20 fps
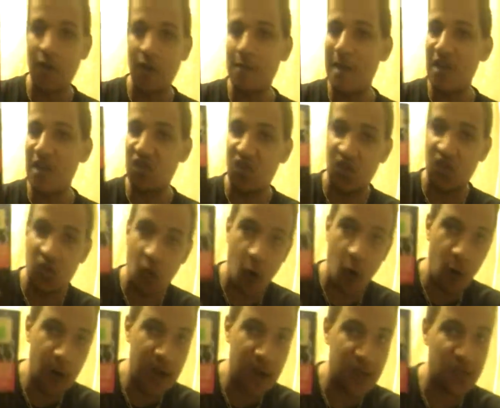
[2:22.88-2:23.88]
the best
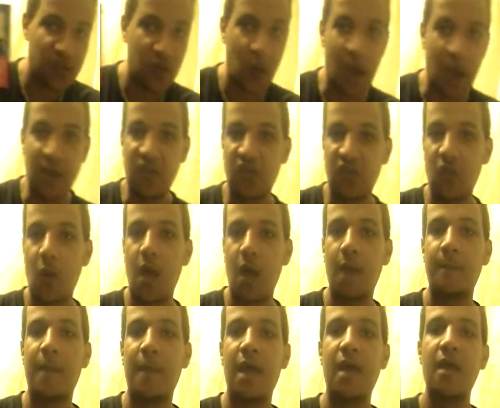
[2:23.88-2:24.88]
stories, so on and so
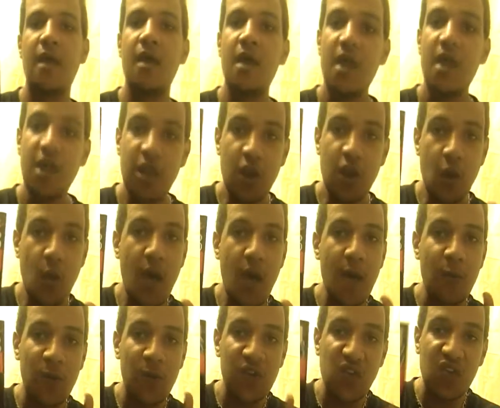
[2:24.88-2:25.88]
on. But, you know
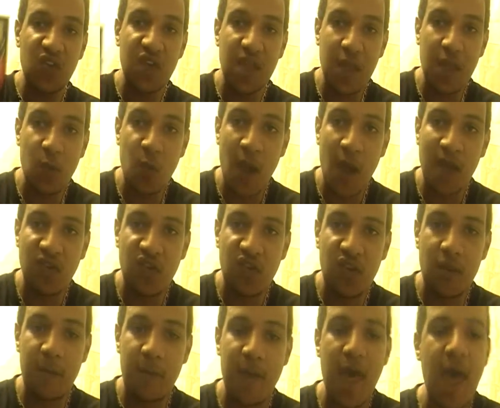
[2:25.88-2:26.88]
what, we're just going to get right
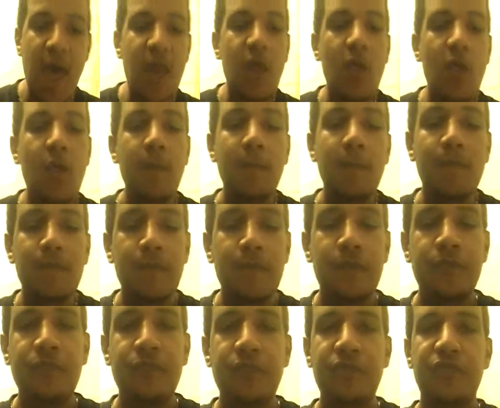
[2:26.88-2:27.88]
into the battle.
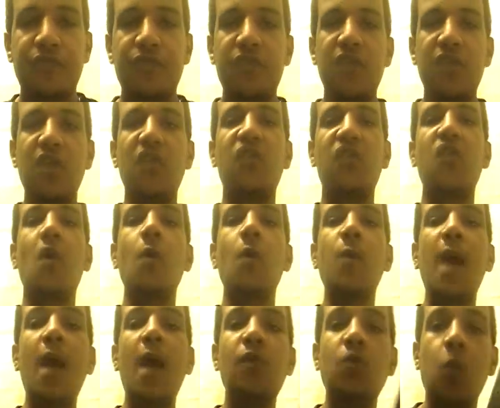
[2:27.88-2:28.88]
So
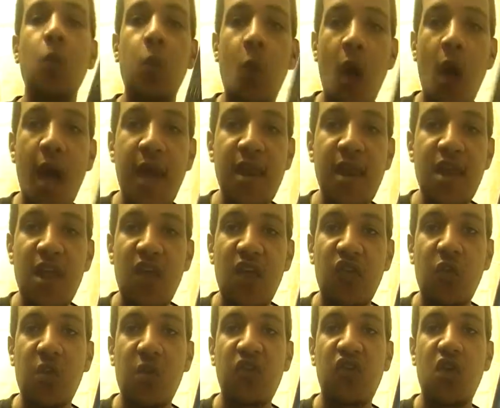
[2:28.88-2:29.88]
round one
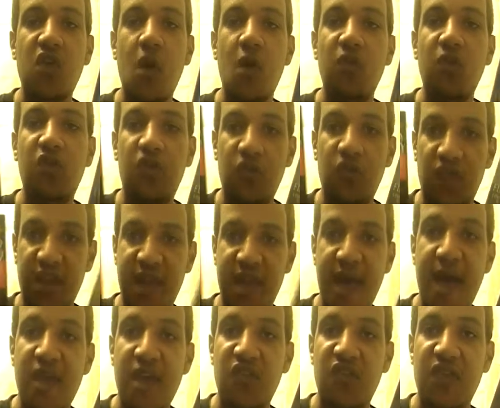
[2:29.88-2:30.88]
is going to go to the
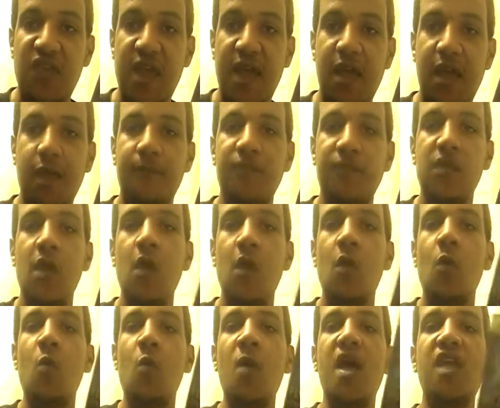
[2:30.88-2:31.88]
casting.
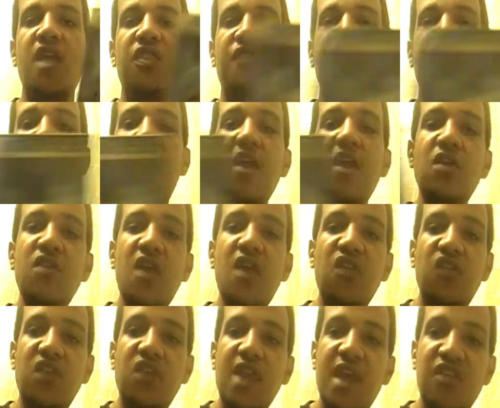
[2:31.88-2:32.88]
With Final
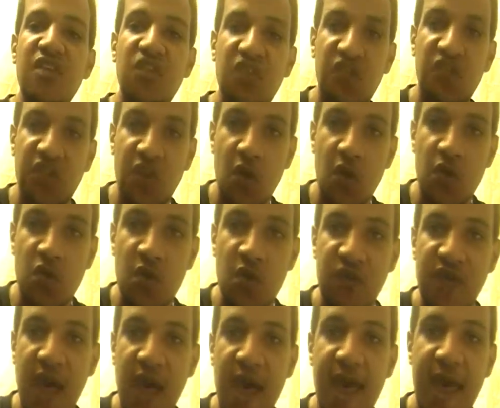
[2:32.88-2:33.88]
Destination 2,
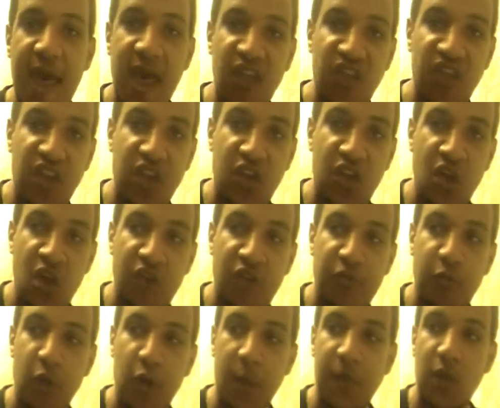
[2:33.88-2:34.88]
you've got AJ Cook
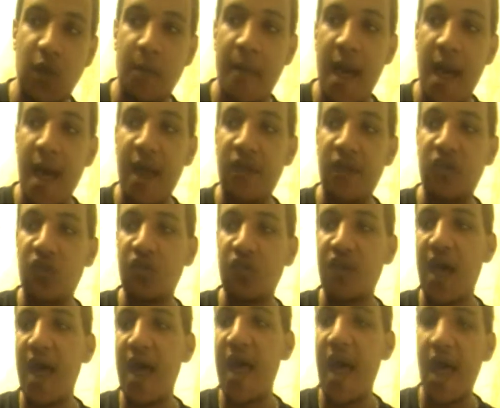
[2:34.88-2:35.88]
from Criminal Minds, you've
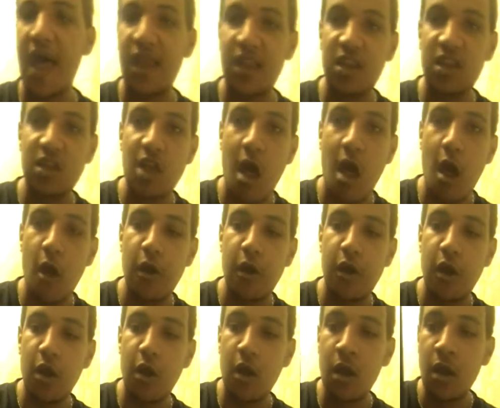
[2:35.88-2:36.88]
got Allie
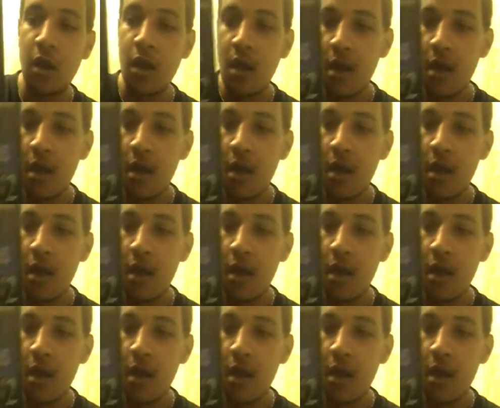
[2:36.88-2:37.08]
Larder,